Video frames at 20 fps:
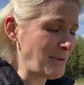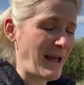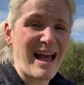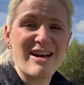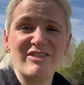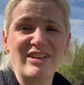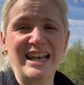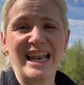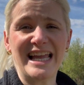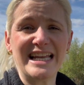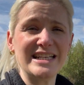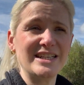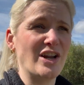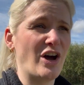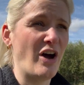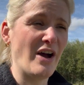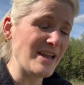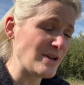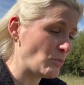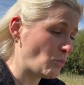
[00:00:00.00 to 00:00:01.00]
have a late
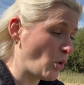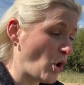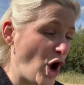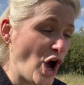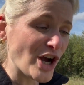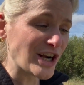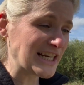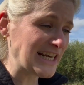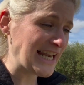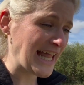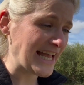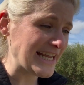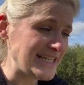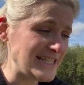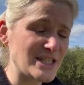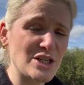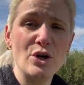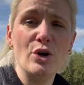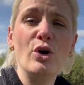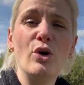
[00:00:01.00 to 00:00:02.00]
night, work
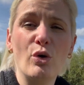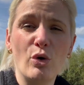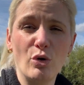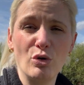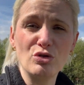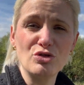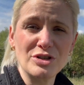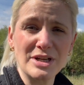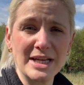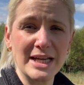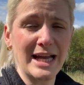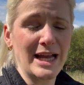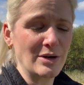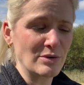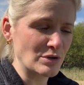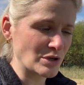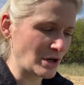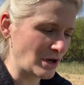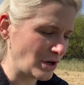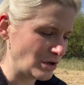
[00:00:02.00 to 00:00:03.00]
late, or drink
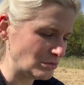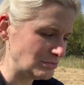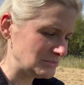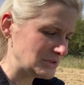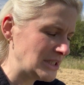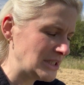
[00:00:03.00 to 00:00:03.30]
alcohol,